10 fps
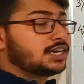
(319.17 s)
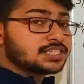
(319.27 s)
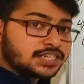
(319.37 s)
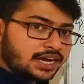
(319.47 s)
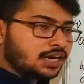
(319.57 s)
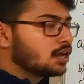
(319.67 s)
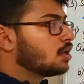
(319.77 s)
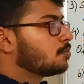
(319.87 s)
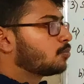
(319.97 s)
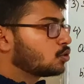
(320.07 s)

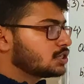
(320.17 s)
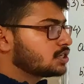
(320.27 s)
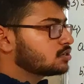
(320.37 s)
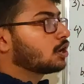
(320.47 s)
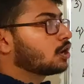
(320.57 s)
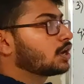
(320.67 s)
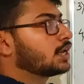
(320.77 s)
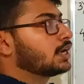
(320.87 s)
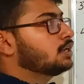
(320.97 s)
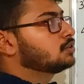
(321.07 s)
distinct processes
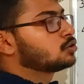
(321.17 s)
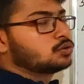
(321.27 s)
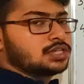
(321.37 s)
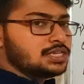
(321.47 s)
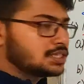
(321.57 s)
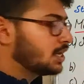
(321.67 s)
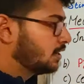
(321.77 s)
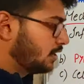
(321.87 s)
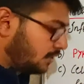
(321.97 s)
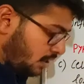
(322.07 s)
occurring through the
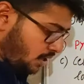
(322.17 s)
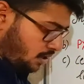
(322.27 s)
cell death.